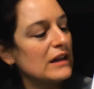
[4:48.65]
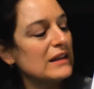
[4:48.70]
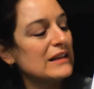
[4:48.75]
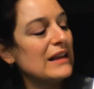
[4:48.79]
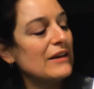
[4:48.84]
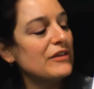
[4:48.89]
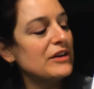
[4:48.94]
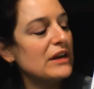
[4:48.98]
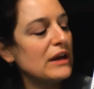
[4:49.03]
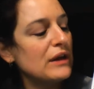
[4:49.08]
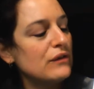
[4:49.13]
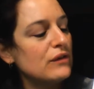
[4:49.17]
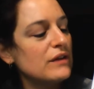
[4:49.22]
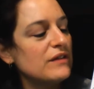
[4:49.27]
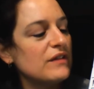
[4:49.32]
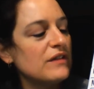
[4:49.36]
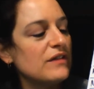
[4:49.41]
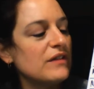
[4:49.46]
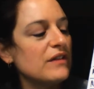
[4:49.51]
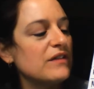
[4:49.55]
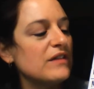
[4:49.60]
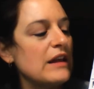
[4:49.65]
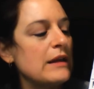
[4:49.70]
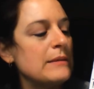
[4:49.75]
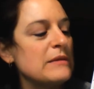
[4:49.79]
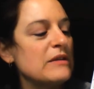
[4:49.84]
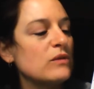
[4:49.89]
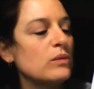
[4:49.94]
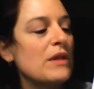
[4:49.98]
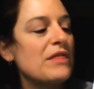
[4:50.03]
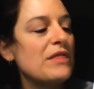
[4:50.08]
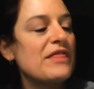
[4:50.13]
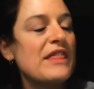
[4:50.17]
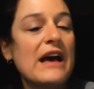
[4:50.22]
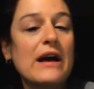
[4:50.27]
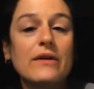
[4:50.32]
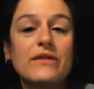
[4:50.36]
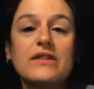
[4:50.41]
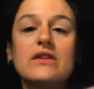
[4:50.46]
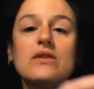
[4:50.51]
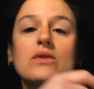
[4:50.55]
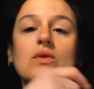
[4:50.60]
1,100s is the same as
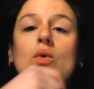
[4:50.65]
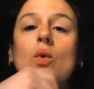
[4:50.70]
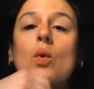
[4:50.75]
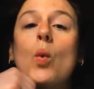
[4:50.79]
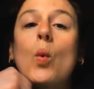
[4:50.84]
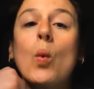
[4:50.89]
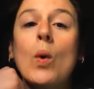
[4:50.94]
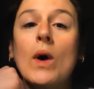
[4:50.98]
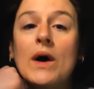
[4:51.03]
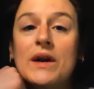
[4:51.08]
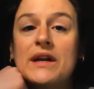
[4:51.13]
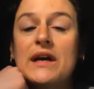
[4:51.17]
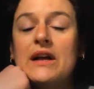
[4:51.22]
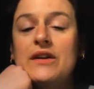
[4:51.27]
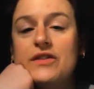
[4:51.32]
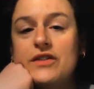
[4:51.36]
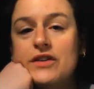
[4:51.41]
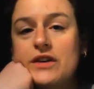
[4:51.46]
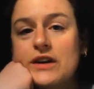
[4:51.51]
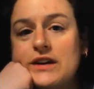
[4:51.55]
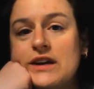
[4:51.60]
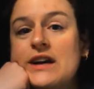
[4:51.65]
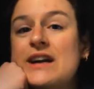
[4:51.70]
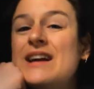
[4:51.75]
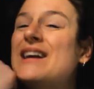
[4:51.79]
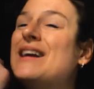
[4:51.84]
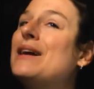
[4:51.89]
1,100,